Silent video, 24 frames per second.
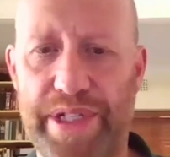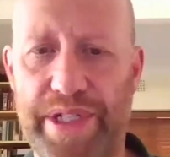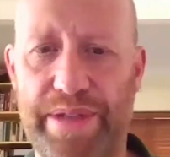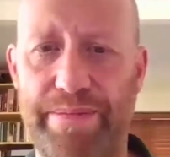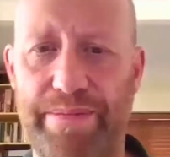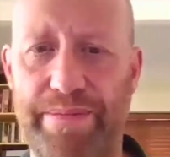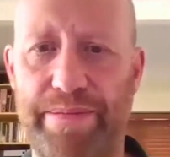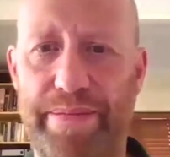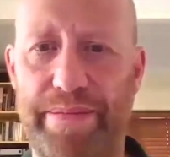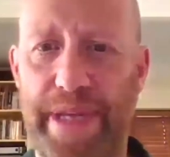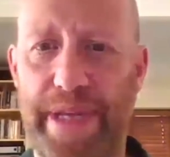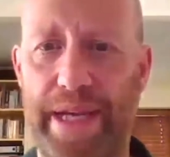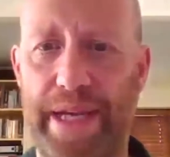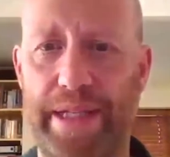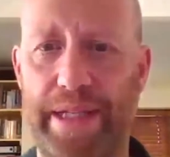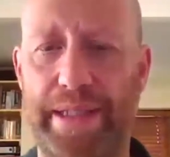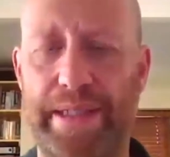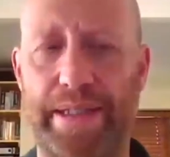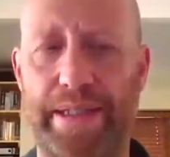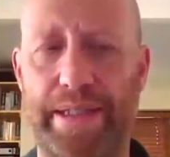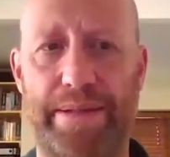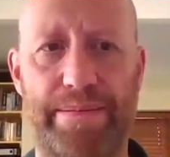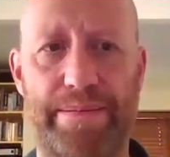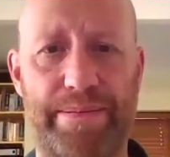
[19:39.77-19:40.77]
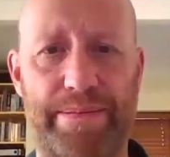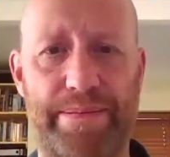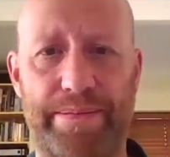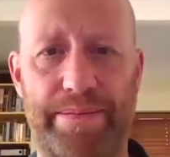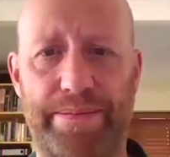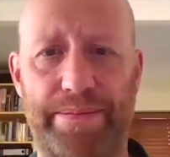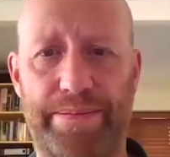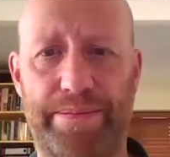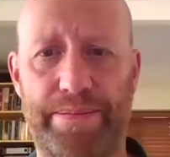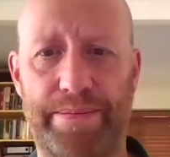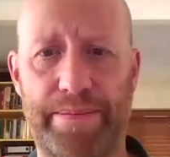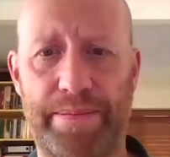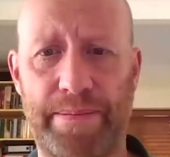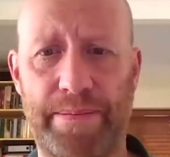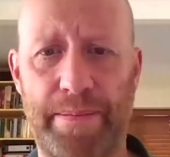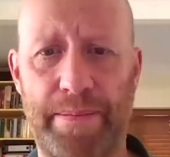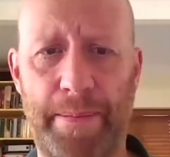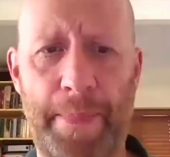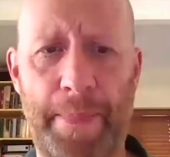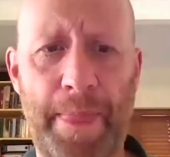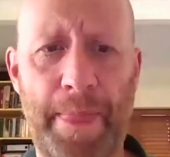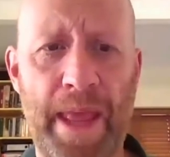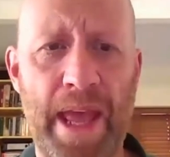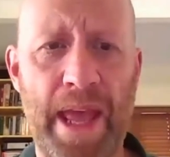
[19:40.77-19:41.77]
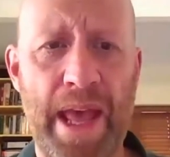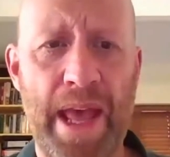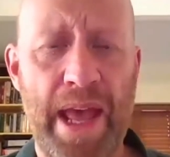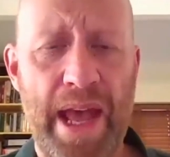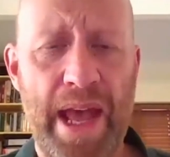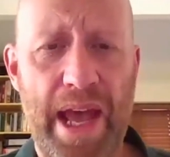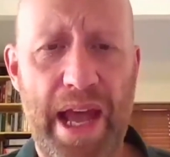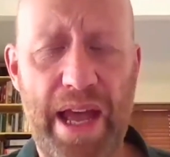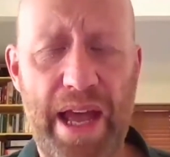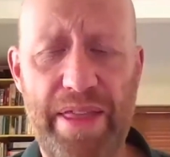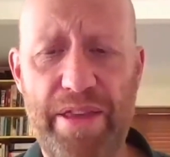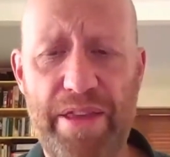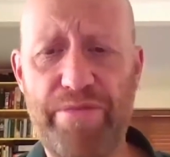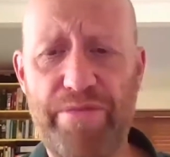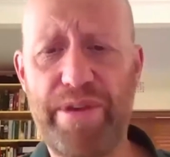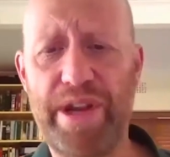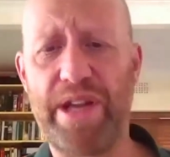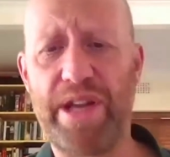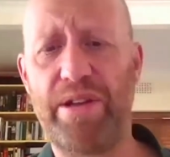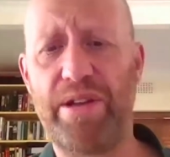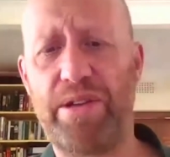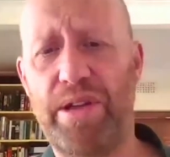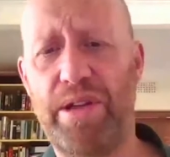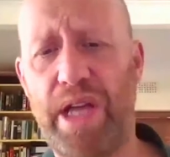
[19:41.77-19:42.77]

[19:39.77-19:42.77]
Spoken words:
Next. And the real